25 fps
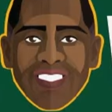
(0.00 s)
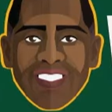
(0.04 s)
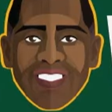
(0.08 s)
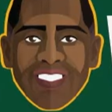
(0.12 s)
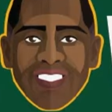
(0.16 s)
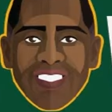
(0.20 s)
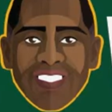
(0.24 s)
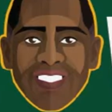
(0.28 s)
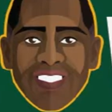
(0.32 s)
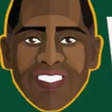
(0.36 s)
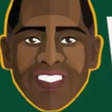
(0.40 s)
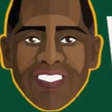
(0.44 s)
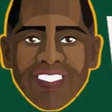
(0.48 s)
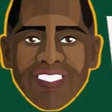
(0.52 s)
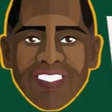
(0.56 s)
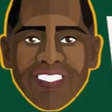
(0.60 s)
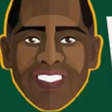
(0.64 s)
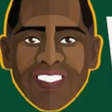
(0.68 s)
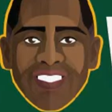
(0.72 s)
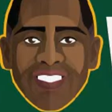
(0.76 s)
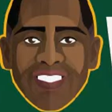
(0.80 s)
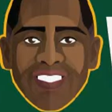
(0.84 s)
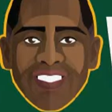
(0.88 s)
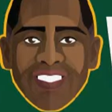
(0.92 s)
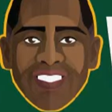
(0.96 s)

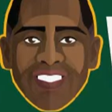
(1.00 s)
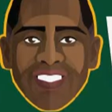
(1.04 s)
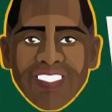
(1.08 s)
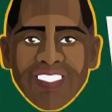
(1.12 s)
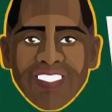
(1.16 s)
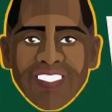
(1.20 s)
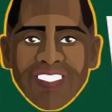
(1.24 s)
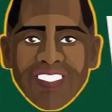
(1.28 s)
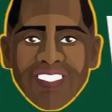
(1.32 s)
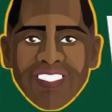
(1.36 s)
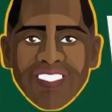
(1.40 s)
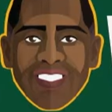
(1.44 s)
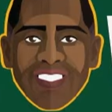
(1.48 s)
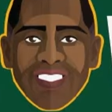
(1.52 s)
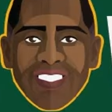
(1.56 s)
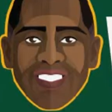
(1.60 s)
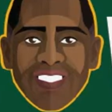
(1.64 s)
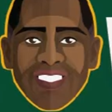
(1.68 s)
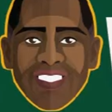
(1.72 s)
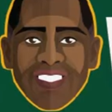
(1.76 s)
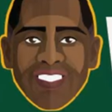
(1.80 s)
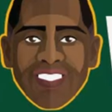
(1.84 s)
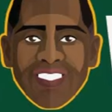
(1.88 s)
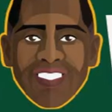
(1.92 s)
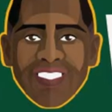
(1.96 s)

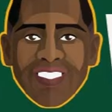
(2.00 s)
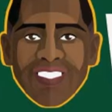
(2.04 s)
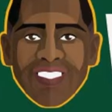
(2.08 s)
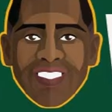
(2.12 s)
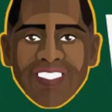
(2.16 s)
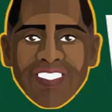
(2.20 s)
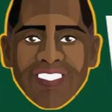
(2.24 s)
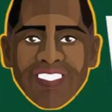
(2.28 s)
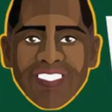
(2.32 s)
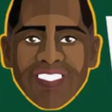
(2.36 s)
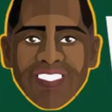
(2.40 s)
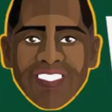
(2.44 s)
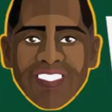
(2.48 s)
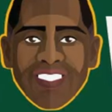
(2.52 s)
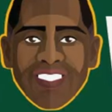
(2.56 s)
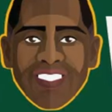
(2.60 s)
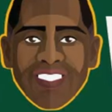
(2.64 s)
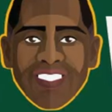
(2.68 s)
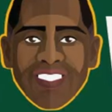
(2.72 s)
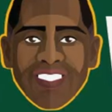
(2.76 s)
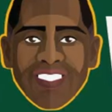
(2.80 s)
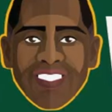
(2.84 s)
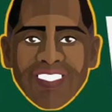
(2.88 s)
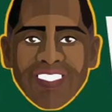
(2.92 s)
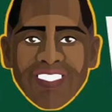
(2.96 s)

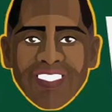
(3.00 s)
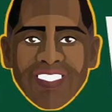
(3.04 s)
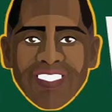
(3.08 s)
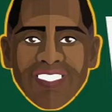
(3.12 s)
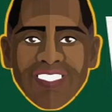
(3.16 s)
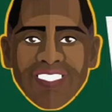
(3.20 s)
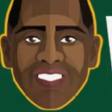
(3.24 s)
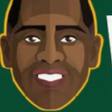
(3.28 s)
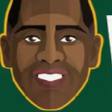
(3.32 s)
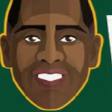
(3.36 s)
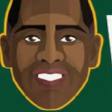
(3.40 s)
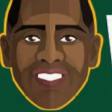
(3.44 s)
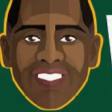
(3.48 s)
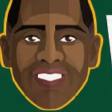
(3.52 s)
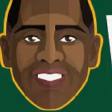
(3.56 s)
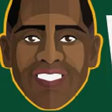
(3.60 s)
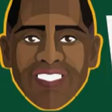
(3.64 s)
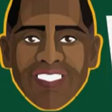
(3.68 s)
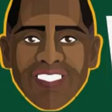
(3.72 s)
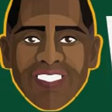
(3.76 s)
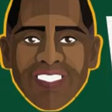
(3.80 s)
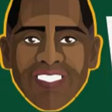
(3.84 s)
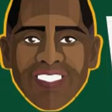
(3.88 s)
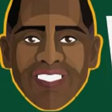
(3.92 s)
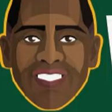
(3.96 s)

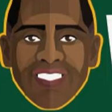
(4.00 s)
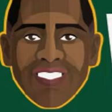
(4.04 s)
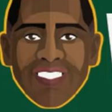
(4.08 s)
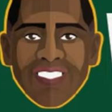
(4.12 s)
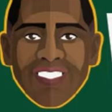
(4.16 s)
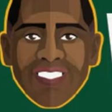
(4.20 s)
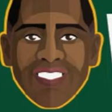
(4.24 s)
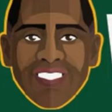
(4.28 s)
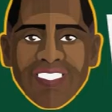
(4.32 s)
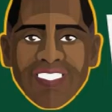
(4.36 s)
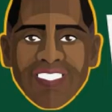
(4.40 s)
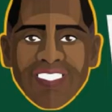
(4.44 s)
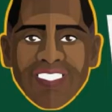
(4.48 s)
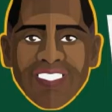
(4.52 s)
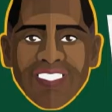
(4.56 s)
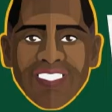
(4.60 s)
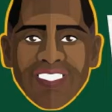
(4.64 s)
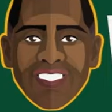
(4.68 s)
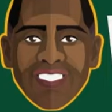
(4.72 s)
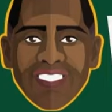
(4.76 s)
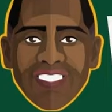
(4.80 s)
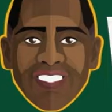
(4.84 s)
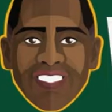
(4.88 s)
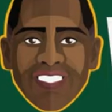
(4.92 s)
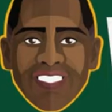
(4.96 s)

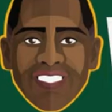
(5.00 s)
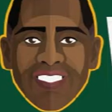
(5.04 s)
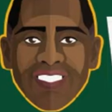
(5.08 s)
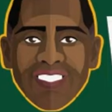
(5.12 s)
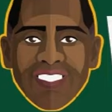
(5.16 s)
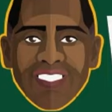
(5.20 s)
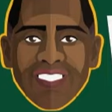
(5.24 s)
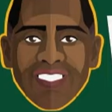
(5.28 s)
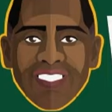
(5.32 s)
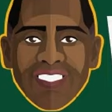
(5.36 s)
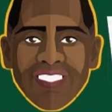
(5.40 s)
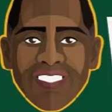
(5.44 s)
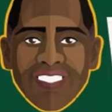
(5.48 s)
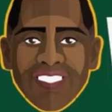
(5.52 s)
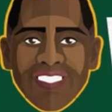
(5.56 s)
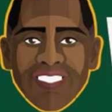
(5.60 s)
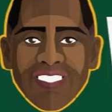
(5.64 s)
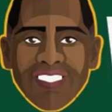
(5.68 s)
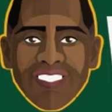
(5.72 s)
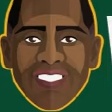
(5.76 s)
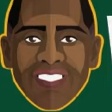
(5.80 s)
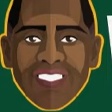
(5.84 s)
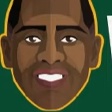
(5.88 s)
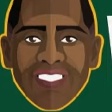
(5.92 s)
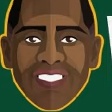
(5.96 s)

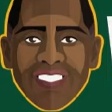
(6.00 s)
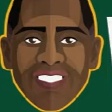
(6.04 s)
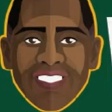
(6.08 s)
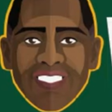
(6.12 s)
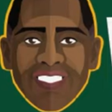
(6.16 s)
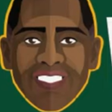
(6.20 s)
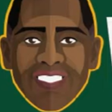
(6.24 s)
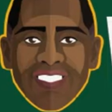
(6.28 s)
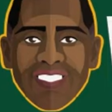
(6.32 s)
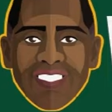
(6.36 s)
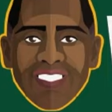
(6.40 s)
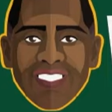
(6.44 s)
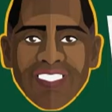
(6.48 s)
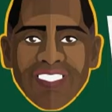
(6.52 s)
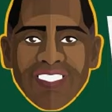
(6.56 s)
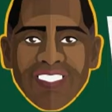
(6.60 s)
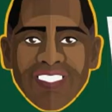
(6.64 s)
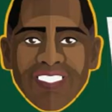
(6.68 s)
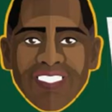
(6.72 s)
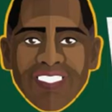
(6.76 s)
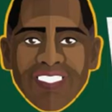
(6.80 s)
(not speaking)